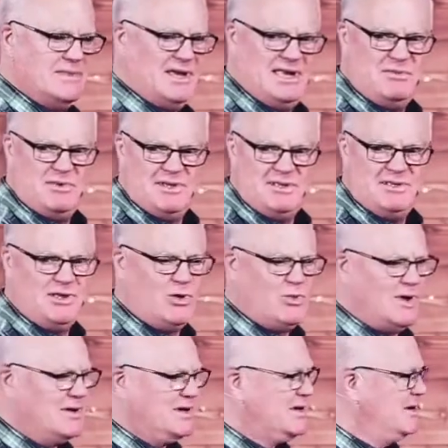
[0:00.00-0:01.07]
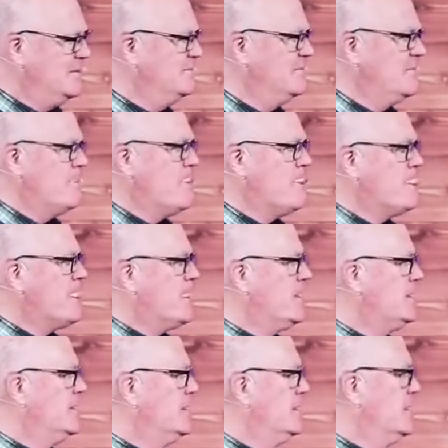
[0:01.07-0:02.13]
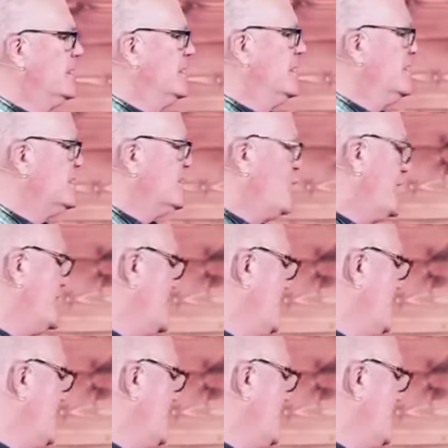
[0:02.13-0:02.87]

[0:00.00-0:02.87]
Anybody? No one, okay. So when